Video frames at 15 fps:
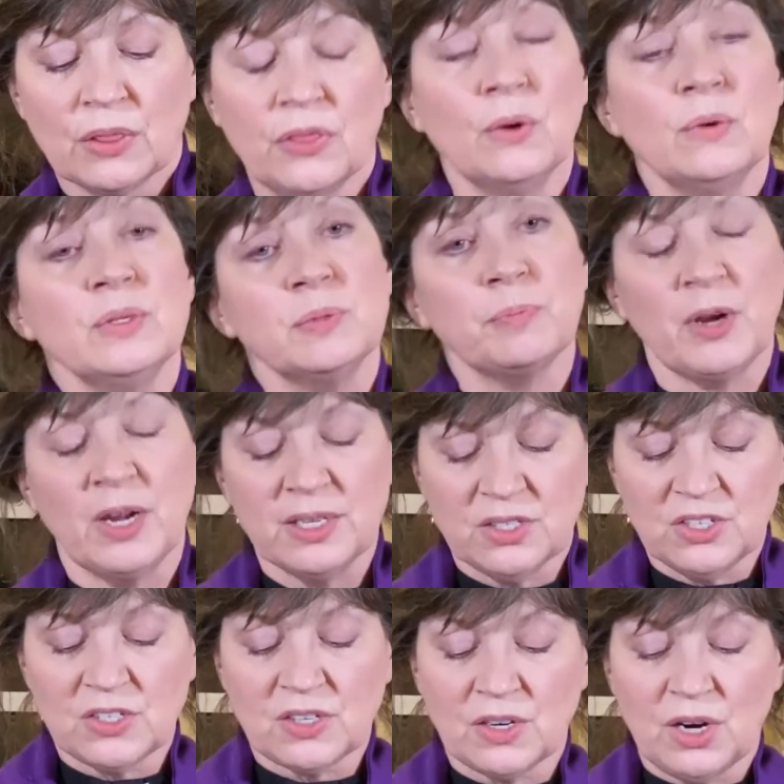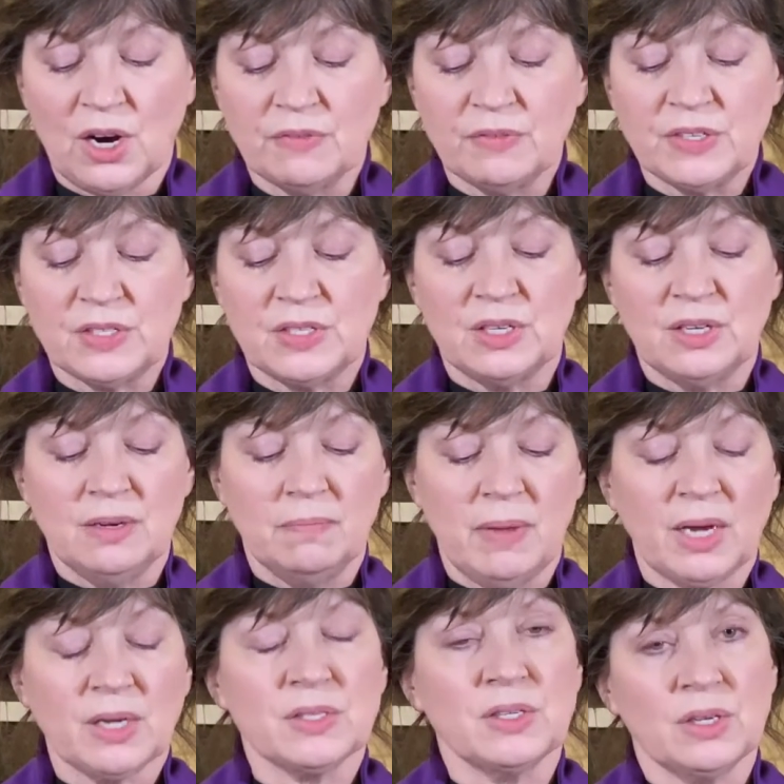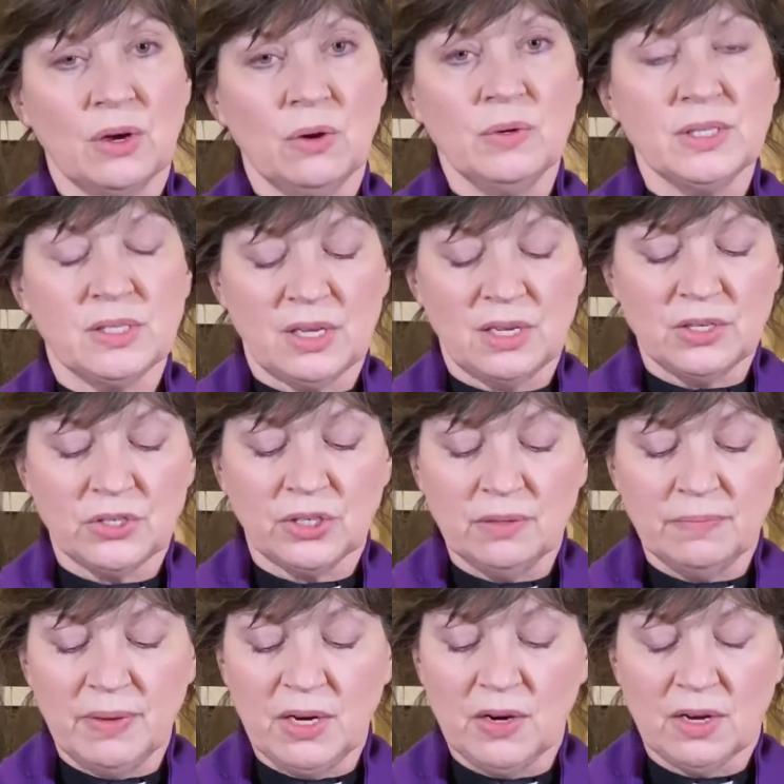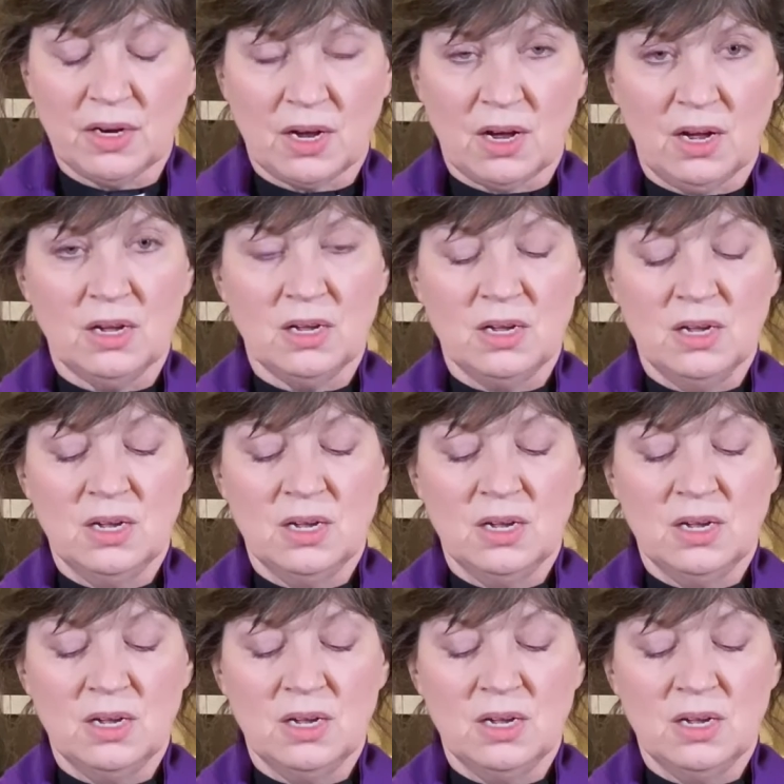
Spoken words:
those branches are harvested in Mexico and Central America.